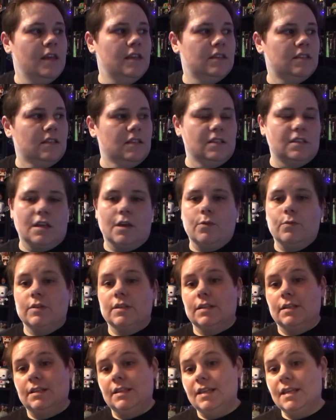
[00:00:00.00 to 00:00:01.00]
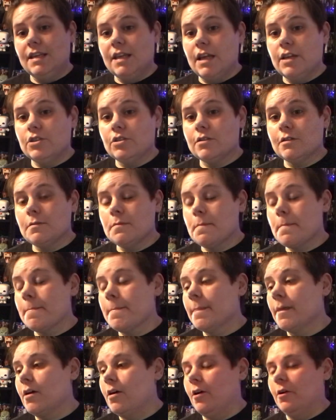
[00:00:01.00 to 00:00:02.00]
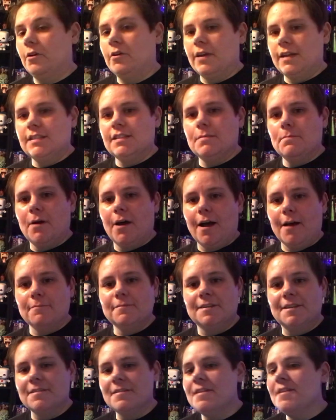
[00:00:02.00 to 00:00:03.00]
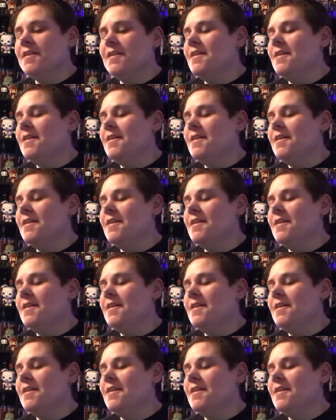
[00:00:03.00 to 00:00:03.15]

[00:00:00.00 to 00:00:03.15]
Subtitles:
since I was a teenager called Crazy Bob's,